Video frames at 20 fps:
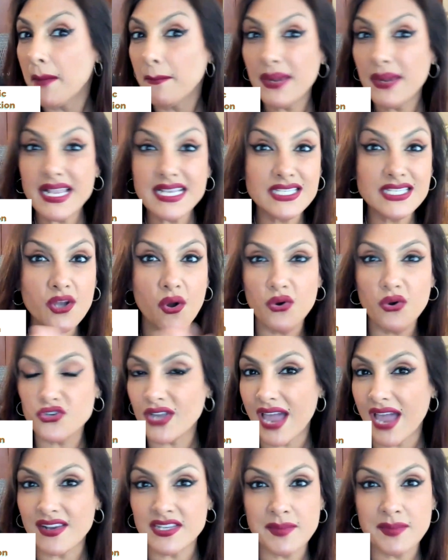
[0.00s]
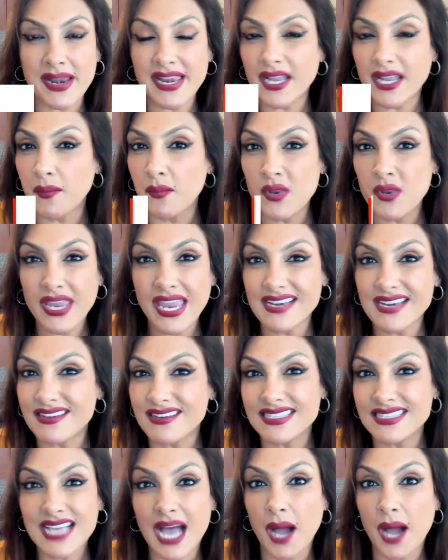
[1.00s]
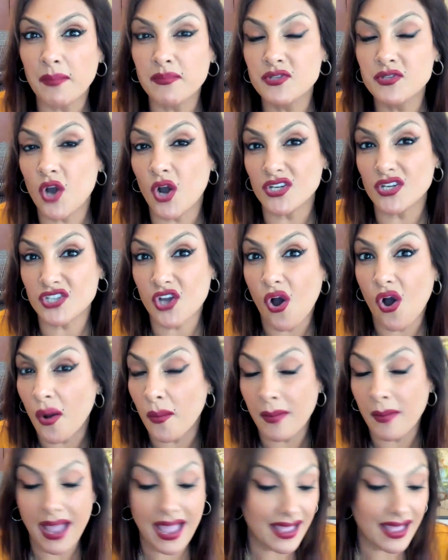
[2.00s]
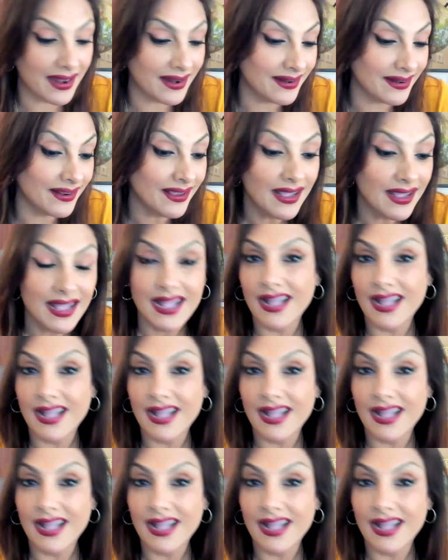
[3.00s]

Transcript: Please go to charismaticcommunicatorshub.com and